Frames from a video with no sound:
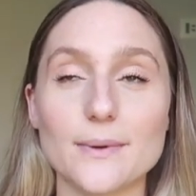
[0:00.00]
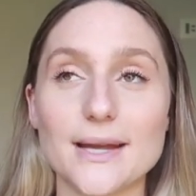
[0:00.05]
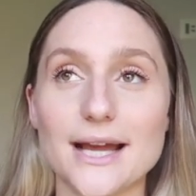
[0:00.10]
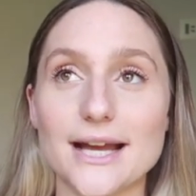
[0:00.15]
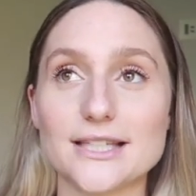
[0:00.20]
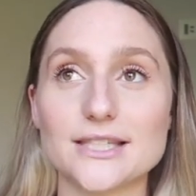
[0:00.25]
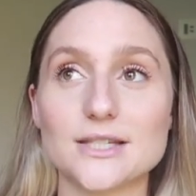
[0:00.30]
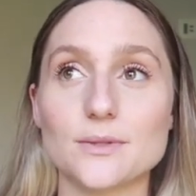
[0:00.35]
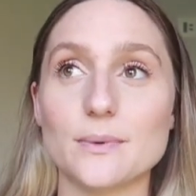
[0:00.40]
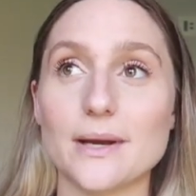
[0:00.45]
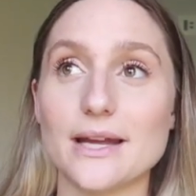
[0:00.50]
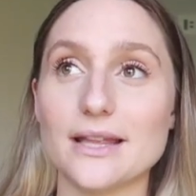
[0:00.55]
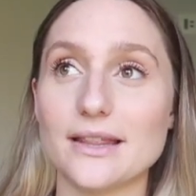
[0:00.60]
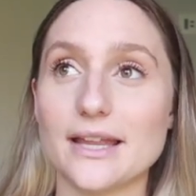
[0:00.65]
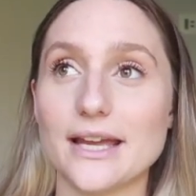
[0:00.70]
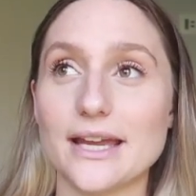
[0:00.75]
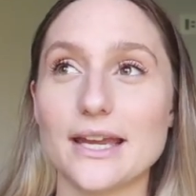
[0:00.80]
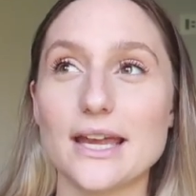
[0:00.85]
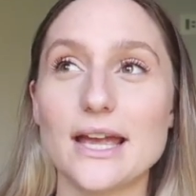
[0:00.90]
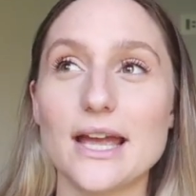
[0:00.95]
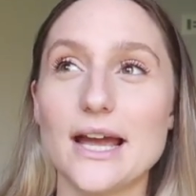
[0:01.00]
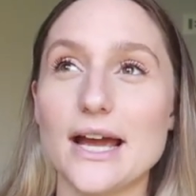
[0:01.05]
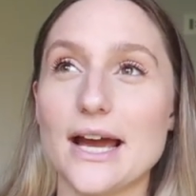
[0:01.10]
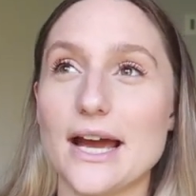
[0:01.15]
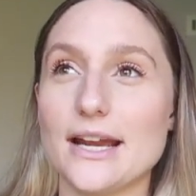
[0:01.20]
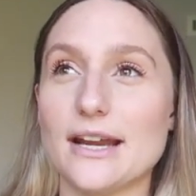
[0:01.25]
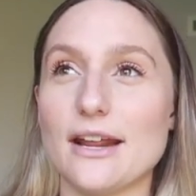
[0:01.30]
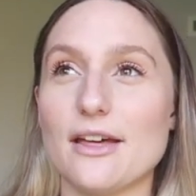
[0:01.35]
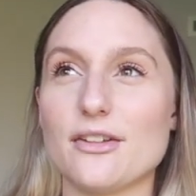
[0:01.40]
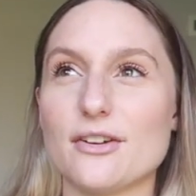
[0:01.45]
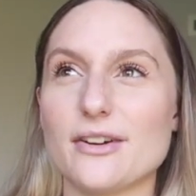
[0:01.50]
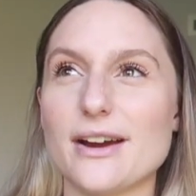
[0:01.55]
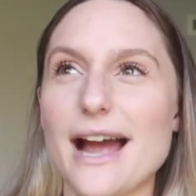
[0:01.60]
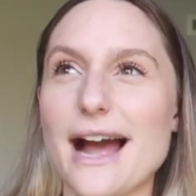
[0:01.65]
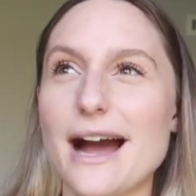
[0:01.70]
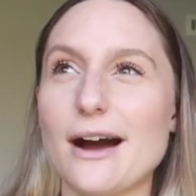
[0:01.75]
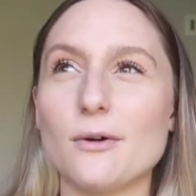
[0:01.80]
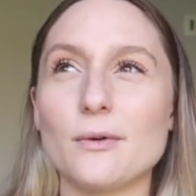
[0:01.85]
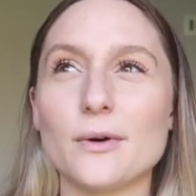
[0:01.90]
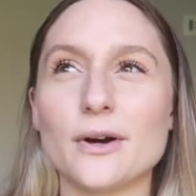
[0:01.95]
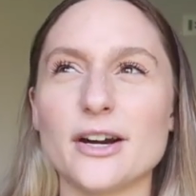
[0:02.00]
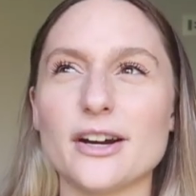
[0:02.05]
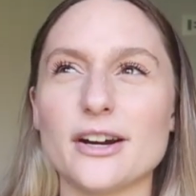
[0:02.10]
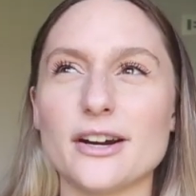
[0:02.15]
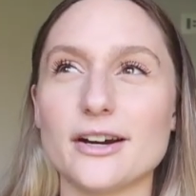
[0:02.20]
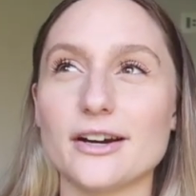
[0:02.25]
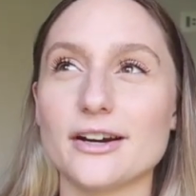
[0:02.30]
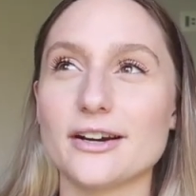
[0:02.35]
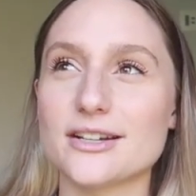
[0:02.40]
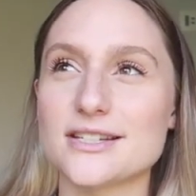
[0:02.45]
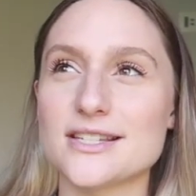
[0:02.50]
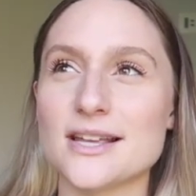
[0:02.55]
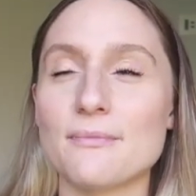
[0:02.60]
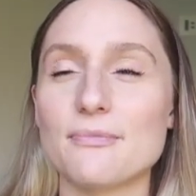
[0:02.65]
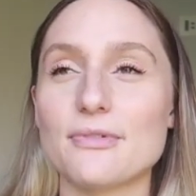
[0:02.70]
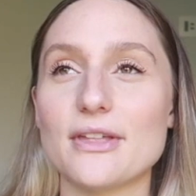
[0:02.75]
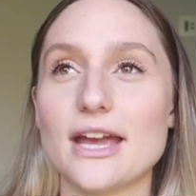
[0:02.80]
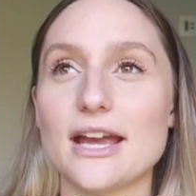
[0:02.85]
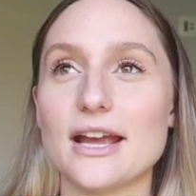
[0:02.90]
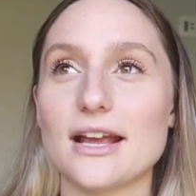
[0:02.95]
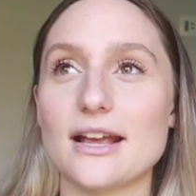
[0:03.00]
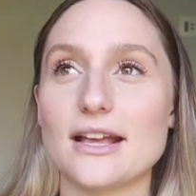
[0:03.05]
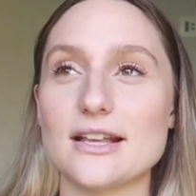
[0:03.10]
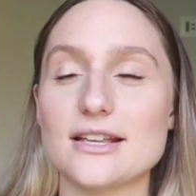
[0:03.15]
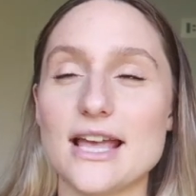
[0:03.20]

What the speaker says: we had to wait like another hour or something.